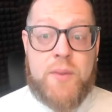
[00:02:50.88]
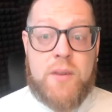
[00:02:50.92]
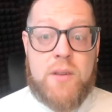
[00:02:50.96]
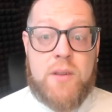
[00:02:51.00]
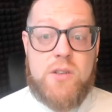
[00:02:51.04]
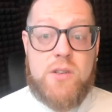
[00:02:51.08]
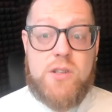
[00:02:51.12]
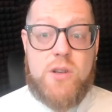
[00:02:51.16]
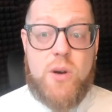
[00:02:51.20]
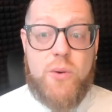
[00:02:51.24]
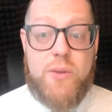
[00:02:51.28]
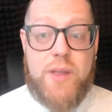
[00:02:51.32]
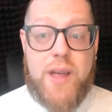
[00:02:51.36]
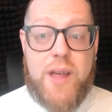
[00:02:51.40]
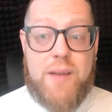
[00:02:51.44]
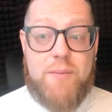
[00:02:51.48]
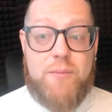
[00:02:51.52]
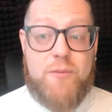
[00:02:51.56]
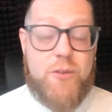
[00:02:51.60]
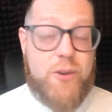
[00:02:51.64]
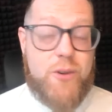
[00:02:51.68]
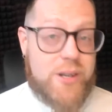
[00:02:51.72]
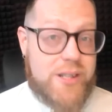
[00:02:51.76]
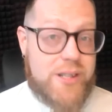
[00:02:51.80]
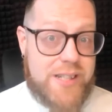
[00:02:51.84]
So that,
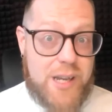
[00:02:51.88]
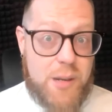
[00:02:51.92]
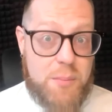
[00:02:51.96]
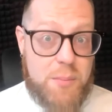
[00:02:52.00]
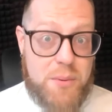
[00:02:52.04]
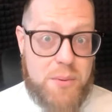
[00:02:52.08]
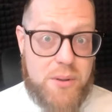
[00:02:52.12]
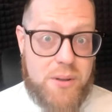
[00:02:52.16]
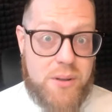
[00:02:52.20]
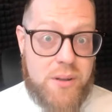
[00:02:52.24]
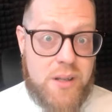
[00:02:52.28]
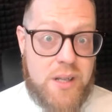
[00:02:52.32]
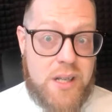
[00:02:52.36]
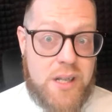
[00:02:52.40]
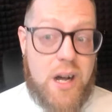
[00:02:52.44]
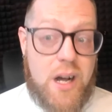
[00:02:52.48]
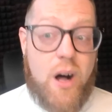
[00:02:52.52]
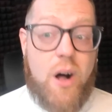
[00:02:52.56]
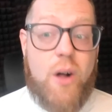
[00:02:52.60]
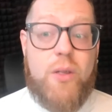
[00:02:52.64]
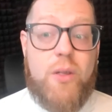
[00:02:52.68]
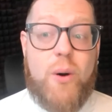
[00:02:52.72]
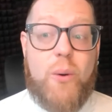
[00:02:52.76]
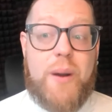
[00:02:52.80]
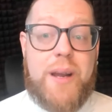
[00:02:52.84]
for example,
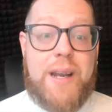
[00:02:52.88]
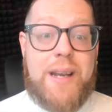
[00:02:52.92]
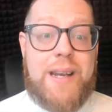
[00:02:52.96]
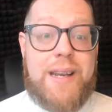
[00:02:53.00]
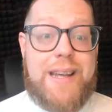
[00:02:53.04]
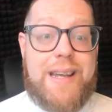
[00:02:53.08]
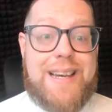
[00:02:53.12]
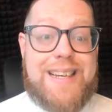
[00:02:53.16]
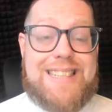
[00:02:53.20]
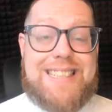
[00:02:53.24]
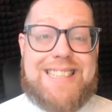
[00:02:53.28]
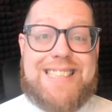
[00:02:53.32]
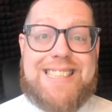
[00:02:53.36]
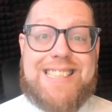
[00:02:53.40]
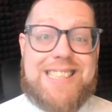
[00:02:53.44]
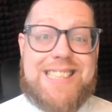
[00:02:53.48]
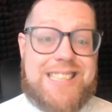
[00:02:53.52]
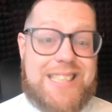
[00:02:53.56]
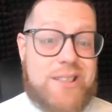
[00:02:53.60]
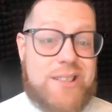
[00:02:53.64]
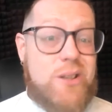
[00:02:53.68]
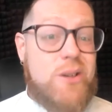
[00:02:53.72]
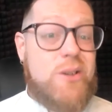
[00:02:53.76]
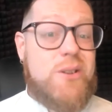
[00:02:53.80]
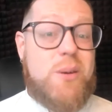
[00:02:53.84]
although India is
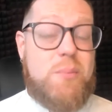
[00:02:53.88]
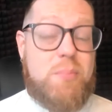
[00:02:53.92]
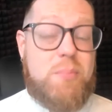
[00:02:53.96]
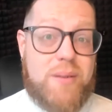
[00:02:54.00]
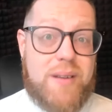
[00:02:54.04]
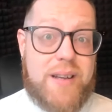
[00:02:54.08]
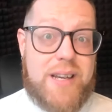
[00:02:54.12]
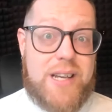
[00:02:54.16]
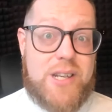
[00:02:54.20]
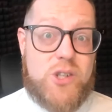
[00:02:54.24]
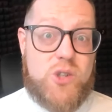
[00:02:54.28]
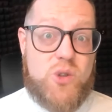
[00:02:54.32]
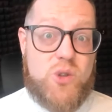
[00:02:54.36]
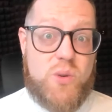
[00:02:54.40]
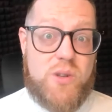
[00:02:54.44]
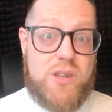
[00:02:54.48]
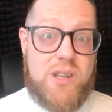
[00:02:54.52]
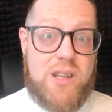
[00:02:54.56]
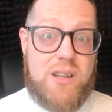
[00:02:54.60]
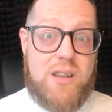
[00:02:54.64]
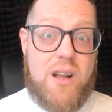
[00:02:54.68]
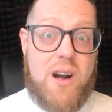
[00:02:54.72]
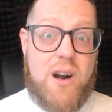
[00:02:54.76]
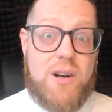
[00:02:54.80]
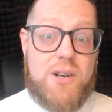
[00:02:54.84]
still the place with
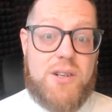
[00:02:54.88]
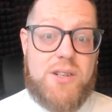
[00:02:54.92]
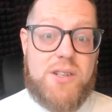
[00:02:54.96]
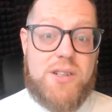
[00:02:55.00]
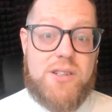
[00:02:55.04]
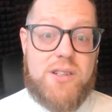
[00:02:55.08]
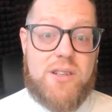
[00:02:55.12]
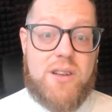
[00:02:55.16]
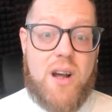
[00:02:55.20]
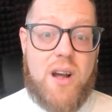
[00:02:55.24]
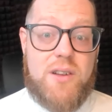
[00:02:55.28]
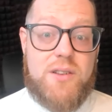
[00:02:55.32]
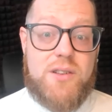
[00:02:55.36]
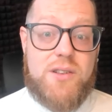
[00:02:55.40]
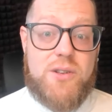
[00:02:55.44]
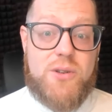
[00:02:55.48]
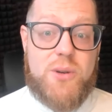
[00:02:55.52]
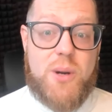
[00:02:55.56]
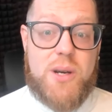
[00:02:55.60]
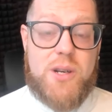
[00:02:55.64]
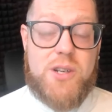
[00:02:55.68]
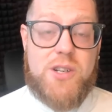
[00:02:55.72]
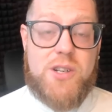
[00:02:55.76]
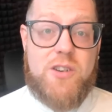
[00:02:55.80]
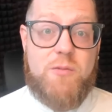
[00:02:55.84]
the largest
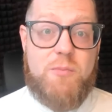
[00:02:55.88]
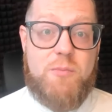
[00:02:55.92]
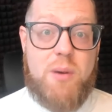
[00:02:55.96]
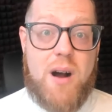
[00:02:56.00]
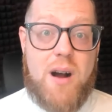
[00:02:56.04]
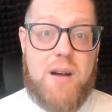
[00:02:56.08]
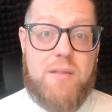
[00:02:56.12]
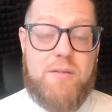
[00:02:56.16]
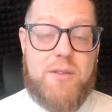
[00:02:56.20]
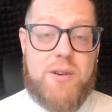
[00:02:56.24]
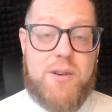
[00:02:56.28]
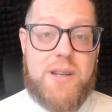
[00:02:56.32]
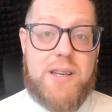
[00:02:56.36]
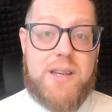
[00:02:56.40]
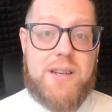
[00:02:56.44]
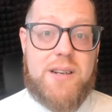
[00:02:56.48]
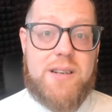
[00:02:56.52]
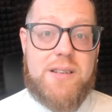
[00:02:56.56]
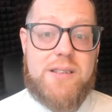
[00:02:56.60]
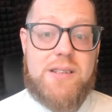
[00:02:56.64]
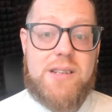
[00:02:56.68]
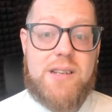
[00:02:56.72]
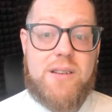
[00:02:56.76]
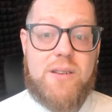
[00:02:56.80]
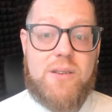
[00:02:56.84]
concentration of poverty in
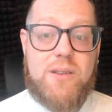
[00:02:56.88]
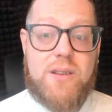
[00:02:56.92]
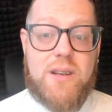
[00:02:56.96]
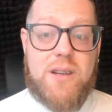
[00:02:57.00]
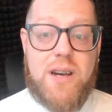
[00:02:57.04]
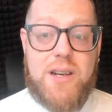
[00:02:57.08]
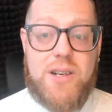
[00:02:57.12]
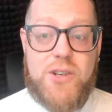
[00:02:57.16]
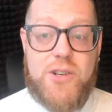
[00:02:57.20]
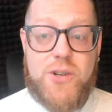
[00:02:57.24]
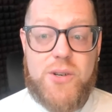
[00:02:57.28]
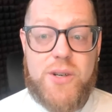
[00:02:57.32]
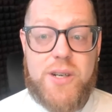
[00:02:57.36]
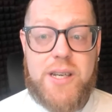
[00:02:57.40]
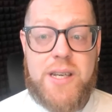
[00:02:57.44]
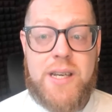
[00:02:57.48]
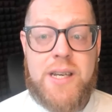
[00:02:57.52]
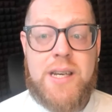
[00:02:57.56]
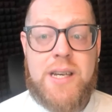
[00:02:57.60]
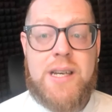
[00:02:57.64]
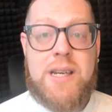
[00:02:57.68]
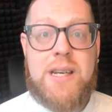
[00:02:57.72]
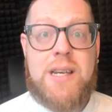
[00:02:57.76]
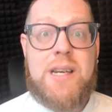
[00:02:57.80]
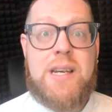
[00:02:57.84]
a single country,
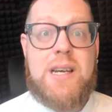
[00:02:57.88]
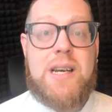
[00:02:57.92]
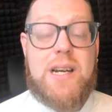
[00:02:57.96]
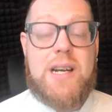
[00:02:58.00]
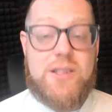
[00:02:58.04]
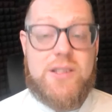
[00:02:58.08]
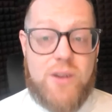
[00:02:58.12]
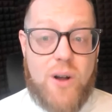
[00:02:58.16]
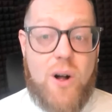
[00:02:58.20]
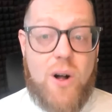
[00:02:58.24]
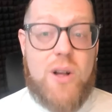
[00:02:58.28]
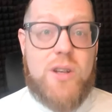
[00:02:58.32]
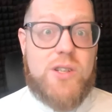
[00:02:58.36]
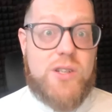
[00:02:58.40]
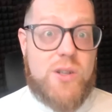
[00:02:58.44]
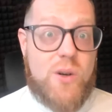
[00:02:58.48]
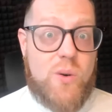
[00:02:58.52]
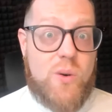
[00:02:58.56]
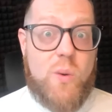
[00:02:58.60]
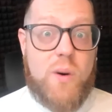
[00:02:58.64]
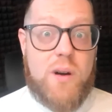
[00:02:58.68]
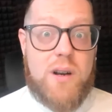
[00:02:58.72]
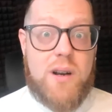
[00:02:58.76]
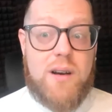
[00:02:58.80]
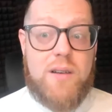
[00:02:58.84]
it's also
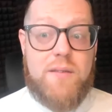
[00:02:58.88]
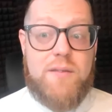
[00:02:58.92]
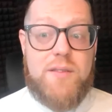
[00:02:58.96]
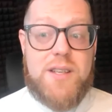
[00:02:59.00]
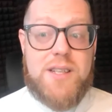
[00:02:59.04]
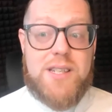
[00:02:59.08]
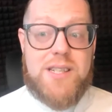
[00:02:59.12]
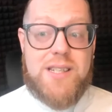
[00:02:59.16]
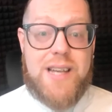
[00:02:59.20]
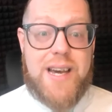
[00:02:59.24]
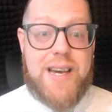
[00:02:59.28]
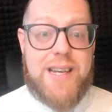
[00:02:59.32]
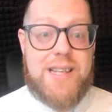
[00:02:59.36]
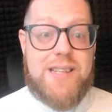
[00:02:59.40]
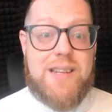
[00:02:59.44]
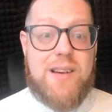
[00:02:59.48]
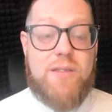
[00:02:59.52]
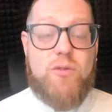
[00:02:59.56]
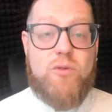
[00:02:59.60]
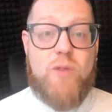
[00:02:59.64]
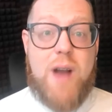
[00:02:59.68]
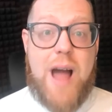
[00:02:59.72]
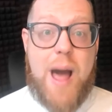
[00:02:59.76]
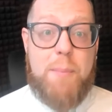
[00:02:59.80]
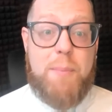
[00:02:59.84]
one of the sites
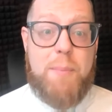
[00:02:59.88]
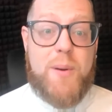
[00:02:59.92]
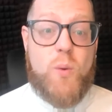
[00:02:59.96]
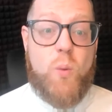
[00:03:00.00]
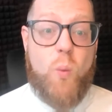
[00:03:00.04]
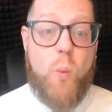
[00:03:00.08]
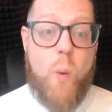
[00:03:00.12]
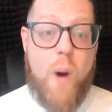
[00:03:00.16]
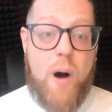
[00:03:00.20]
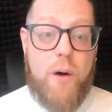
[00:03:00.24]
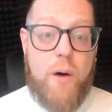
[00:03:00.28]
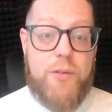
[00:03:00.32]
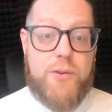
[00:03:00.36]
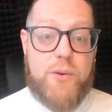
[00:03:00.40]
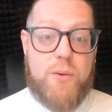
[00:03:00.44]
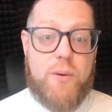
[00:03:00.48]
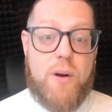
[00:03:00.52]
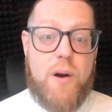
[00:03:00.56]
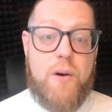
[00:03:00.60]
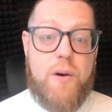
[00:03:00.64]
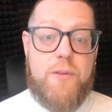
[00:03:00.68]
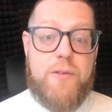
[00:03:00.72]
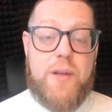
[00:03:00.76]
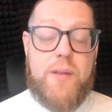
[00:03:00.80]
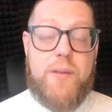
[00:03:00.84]
of rapid wealth
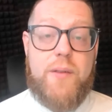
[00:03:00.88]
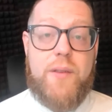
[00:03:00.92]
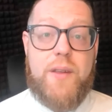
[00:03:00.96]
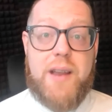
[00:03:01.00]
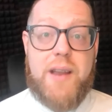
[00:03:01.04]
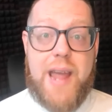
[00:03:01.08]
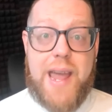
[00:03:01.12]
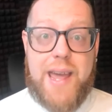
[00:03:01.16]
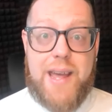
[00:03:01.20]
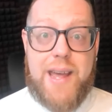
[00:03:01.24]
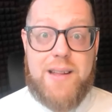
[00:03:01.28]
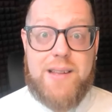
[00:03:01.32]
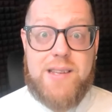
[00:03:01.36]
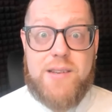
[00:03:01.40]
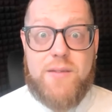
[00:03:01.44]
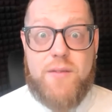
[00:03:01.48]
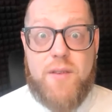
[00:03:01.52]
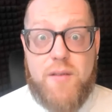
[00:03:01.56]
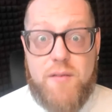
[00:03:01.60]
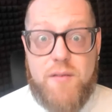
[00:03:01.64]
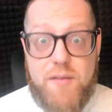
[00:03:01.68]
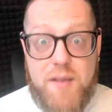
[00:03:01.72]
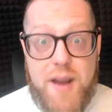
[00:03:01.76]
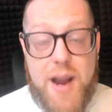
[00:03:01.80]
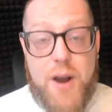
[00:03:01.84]
growth in the hands of
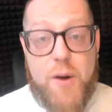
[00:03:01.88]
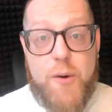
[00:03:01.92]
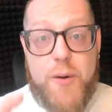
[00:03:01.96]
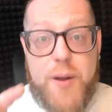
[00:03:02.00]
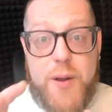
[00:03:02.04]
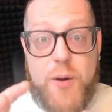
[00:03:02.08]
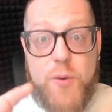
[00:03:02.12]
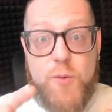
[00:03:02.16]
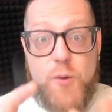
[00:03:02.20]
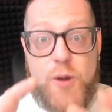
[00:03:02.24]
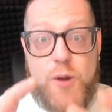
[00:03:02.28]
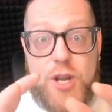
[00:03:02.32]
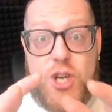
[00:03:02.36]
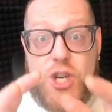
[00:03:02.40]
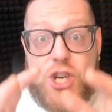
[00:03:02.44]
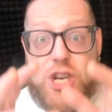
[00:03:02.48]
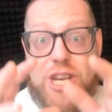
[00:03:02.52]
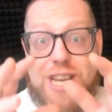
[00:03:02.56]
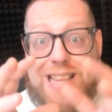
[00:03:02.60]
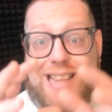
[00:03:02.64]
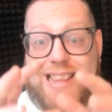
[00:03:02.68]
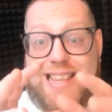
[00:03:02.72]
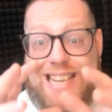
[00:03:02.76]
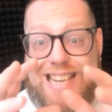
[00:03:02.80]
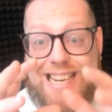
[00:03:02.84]
a very rich
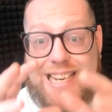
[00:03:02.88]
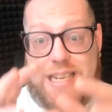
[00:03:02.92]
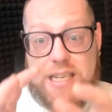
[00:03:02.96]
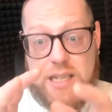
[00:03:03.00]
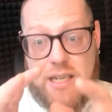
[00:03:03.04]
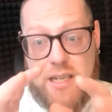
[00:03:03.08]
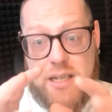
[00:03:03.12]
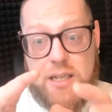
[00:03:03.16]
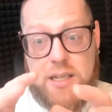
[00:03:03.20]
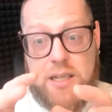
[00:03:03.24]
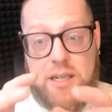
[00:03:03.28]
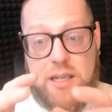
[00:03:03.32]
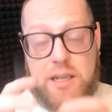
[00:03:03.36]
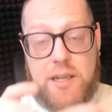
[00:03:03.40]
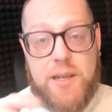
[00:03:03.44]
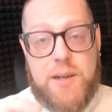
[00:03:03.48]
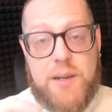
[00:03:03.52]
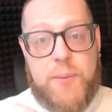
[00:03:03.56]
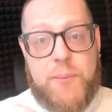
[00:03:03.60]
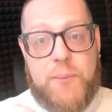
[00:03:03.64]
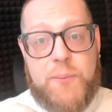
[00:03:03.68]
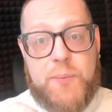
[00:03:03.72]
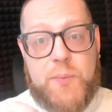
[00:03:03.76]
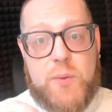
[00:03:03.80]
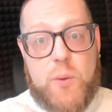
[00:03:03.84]
elite
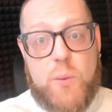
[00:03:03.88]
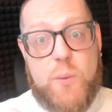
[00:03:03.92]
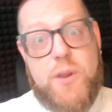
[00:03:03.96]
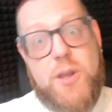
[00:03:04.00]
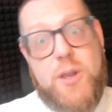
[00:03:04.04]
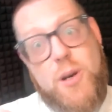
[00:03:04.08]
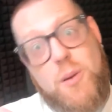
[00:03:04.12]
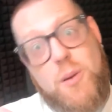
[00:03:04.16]
with an